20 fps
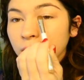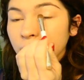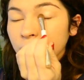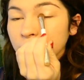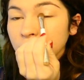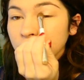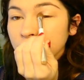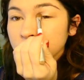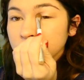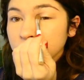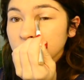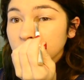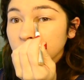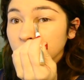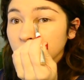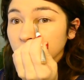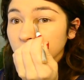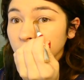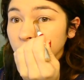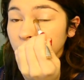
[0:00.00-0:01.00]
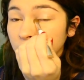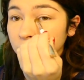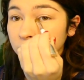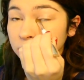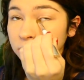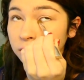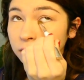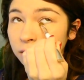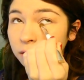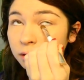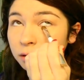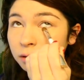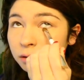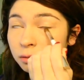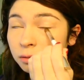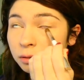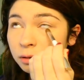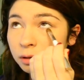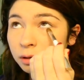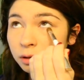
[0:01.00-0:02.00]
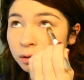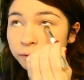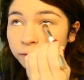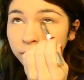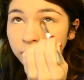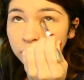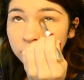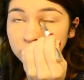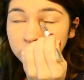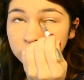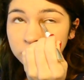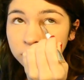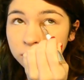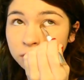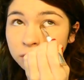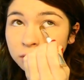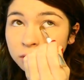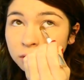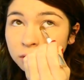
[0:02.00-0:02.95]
I like to go around to the inner corner first.